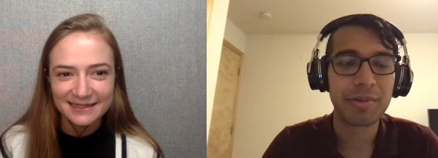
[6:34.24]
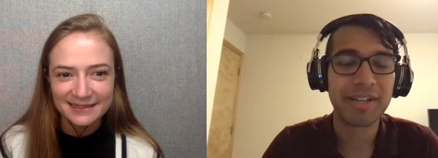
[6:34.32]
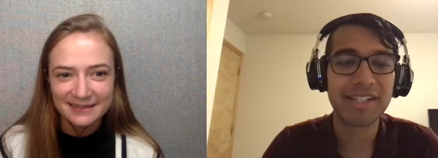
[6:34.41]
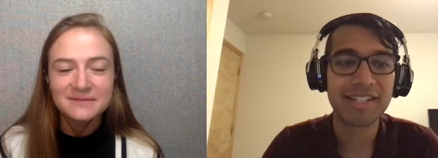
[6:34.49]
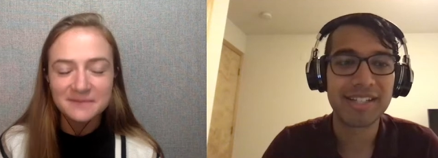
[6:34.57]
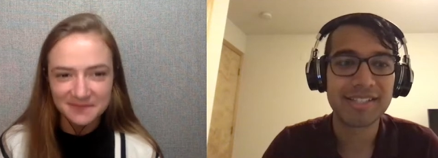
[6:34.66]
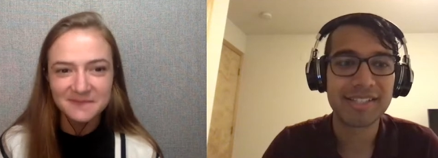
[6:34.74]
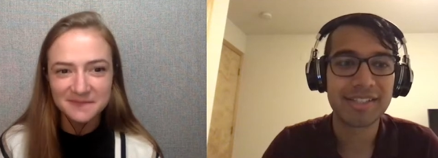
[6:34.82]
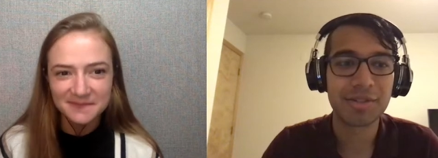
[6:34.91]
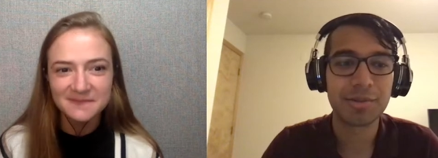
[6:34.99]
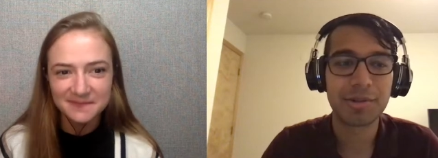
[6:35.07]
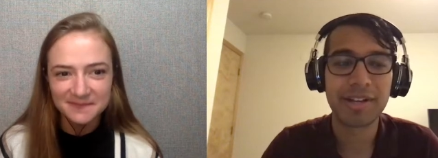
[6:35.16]
Speaker 1: contestants
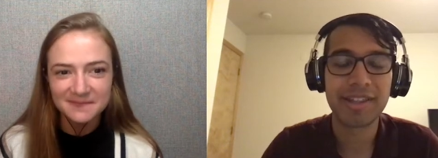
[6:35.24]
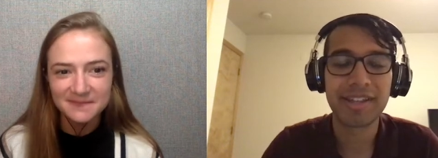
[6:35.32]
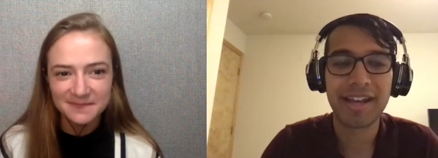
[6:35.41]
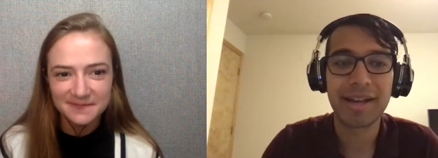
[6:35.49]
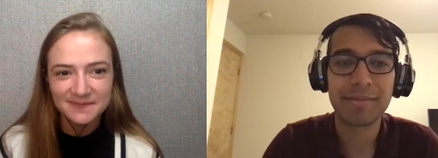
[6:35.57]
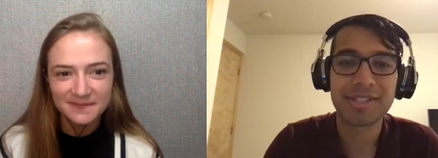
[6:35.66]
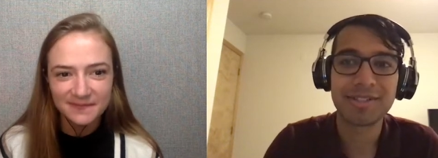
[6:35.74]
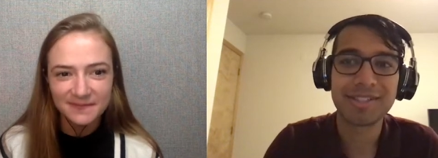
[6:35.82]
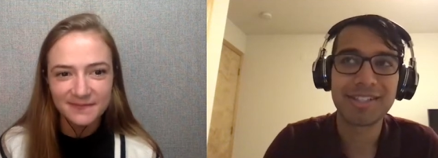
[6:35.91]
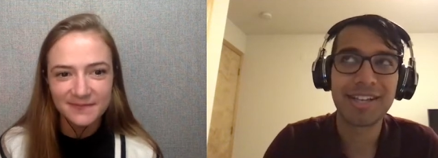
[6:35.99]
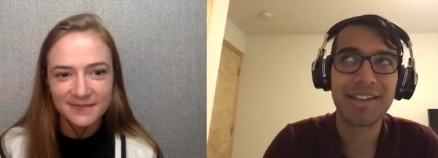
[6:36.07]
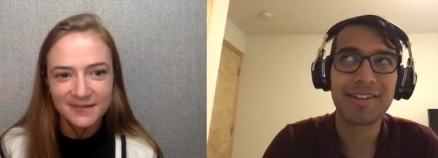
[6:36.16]
who were in that episode
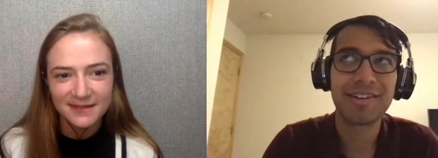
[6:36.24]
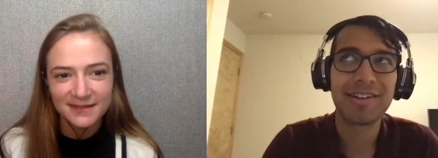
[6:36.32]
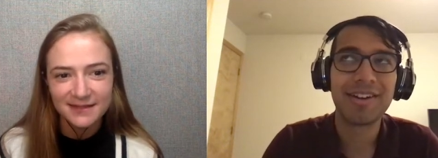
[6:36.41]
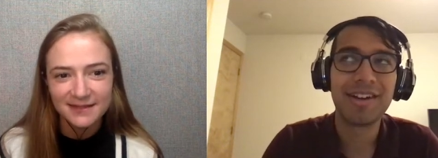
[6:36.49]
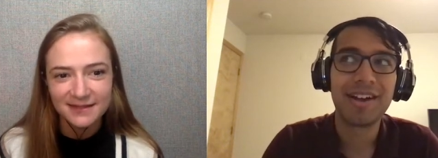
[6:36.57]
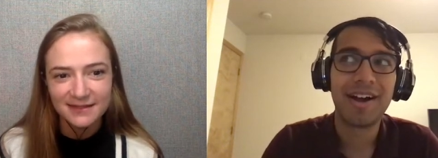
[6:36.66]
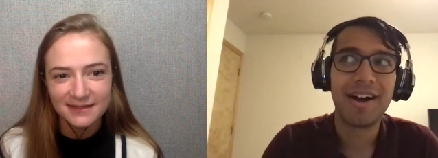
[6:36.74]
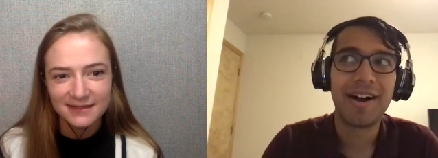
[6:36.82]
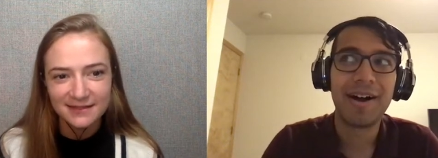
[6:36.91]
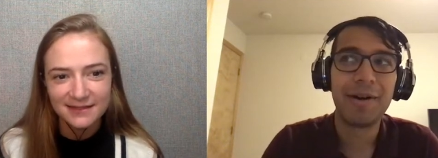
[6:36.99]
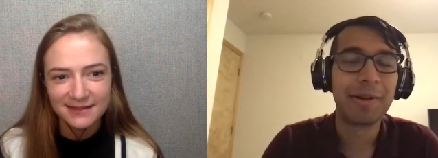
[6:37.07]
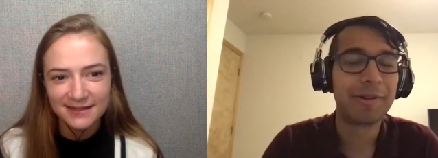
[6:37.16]
together.
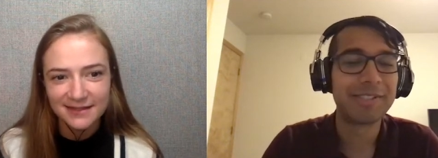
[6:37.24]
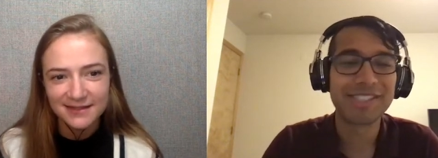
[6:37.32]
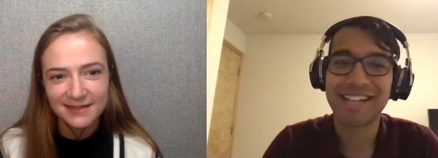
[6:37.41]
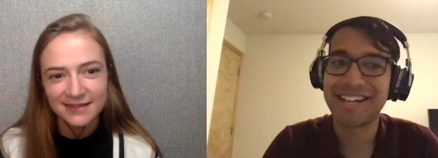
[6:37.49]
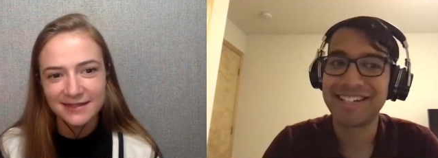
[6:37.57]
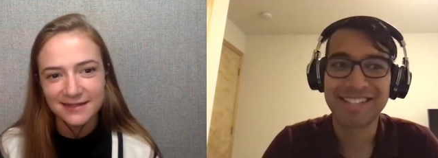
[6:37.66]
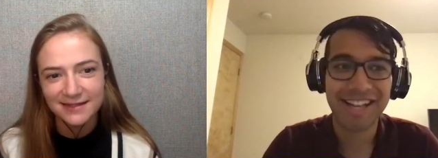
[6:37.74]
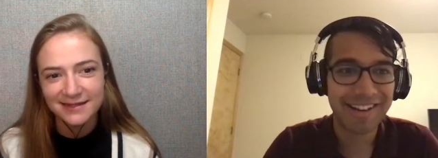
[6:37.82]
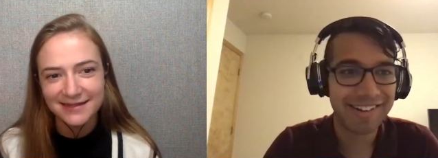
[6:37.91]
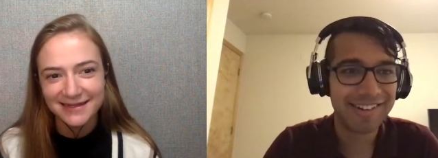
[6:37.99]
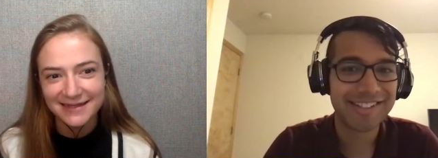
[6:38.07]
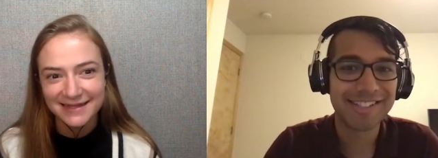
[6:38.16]
Uh, we were just kind of
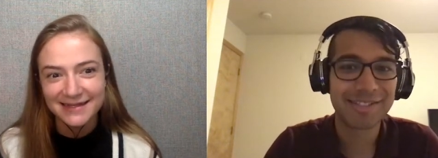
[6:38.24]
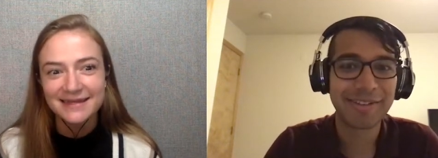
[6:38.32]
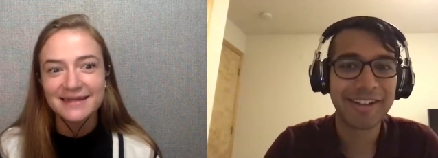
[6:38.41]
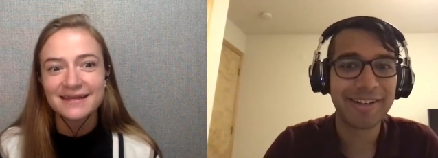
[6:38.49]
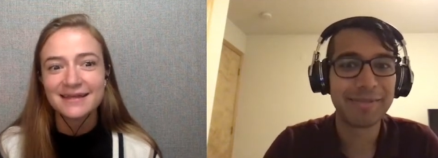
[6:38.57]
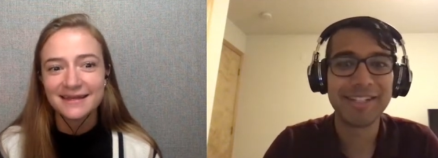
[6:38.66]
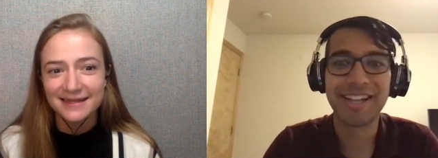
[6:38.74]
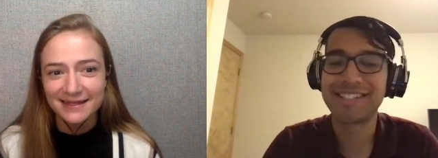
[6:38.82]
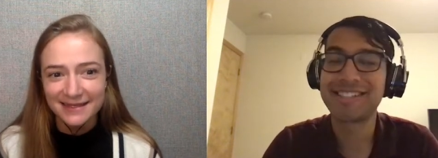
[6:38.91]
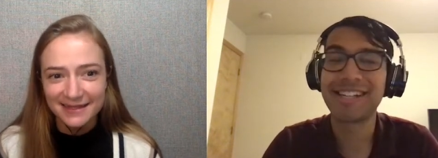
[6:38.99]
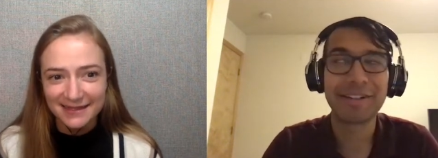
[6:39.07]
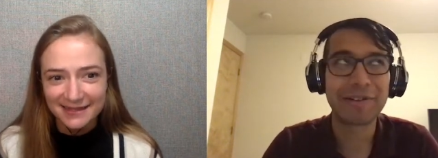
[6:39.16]
tired because we had been like
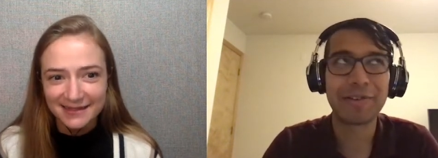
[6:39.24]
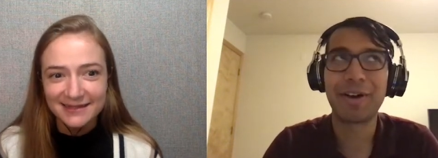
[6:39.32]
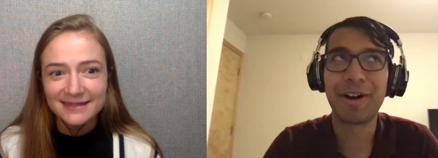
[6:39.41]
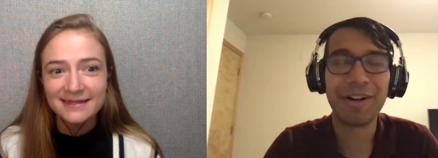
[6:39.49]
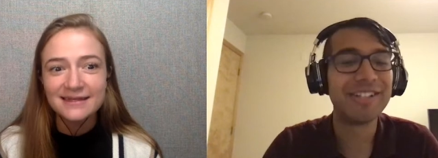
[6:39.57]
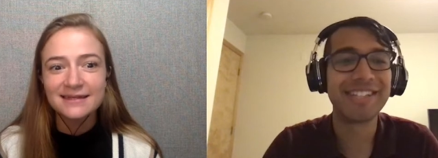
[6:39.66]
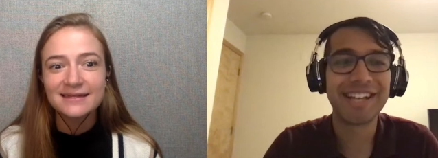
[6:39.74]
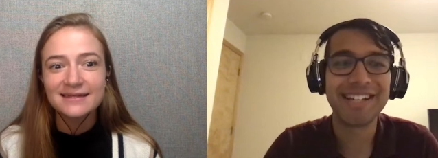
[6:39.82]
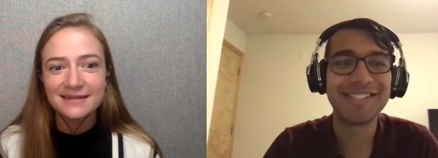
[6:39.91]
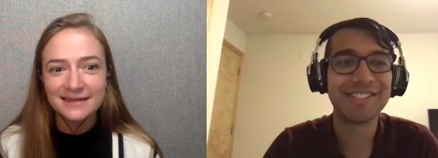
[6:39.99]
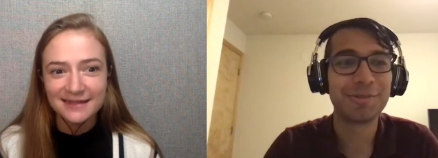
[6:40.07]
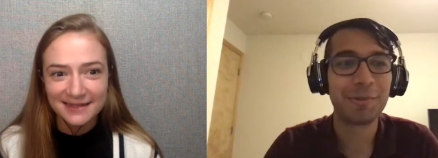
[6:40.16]
sitting around all
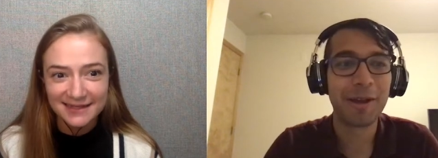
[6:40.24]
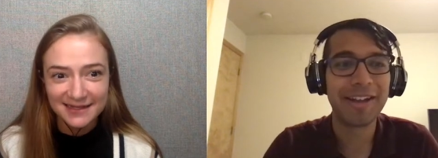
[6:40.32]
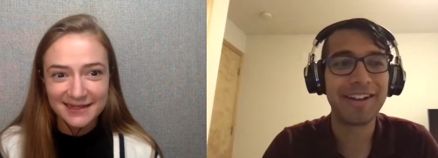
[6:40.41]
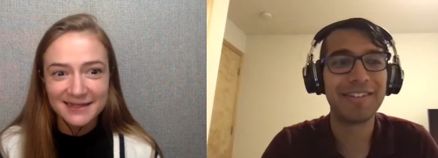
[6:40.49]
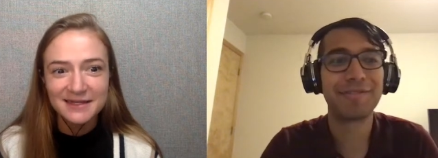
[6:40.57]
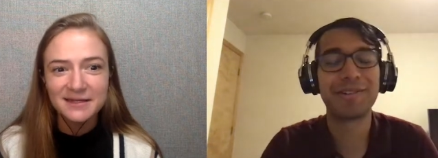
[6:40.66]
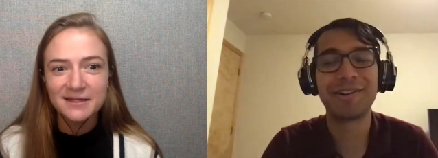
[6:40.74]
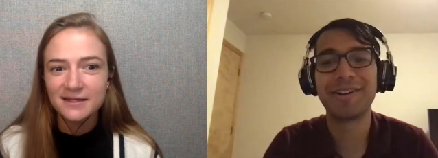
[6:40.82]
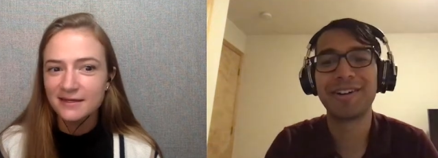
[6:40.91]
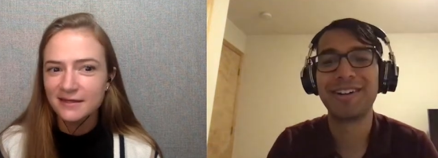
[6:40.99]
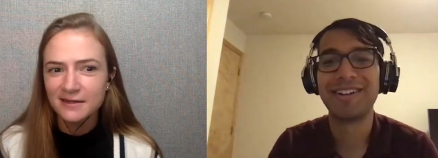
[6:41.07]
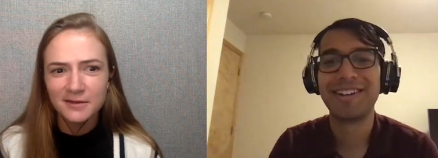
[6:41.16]
day just waiting
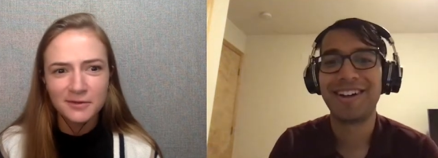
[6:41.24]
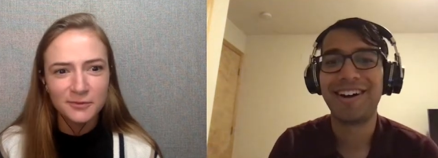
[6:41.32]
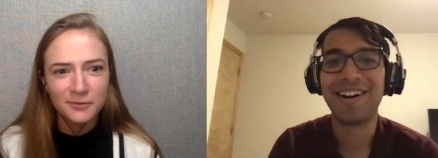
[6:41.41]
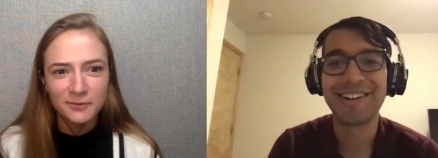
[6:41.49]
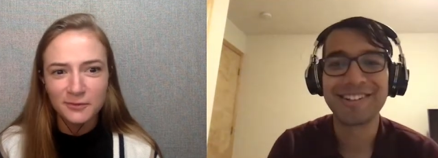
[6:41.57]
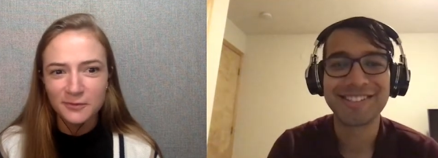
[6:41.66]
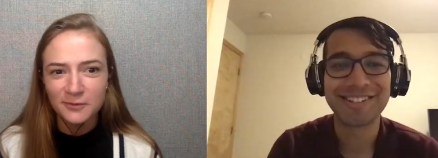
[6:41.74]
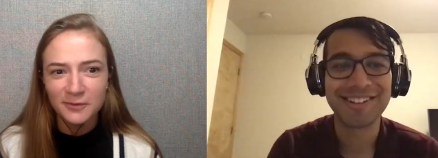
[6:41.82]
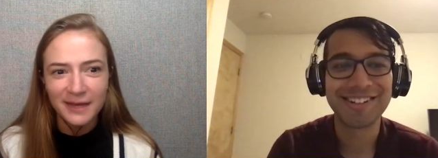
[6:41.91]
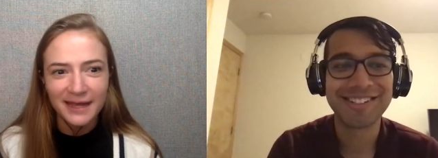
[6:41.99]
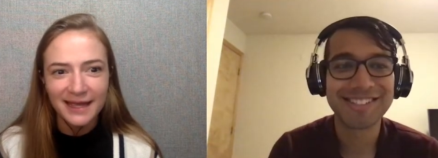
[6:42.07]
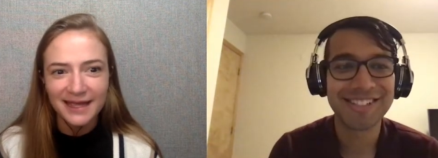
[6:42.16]
for our
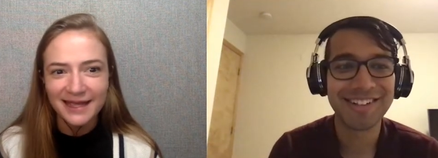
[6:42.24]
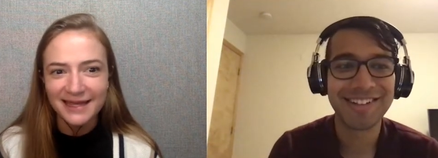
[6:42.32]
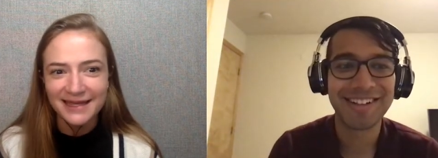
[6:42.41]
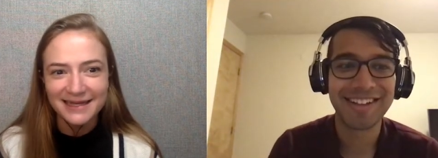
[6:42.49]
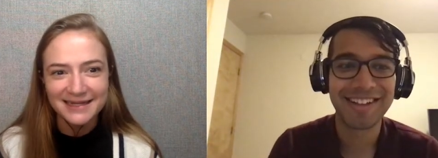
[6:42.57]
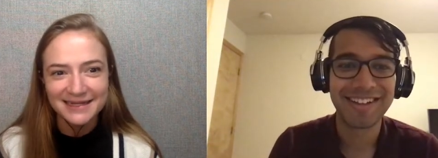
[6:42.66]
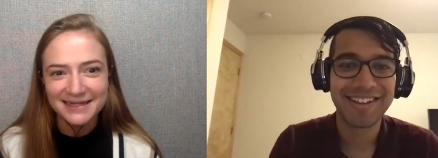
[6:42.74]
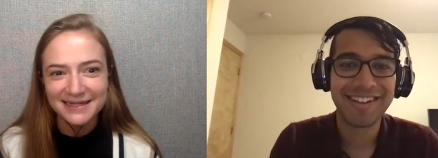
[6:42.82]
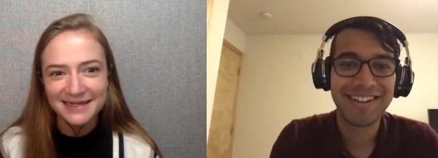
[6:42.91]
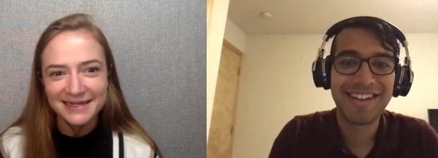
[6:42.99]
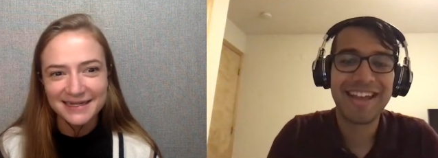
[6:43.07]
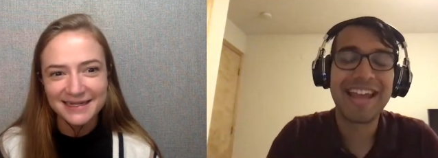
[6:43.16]
turn. So
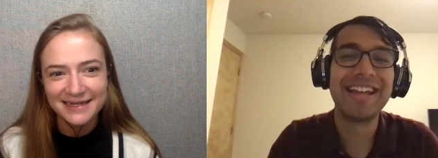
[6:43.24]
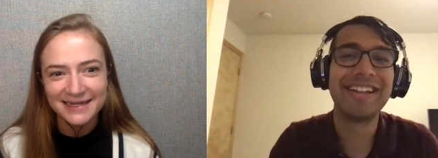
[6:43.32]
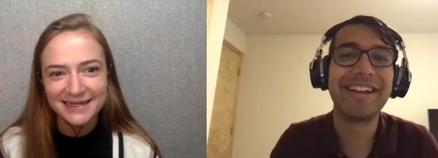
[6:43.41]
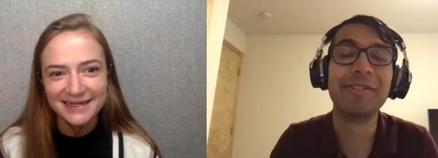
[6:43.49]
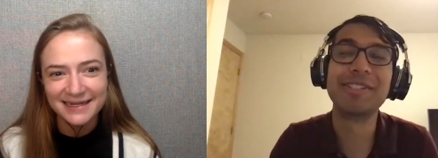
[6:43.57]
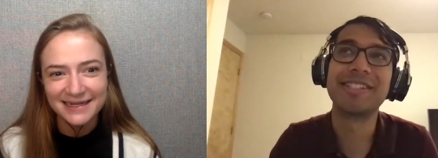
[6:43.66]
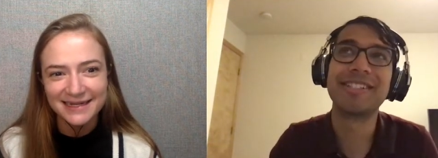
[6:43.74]
it, it was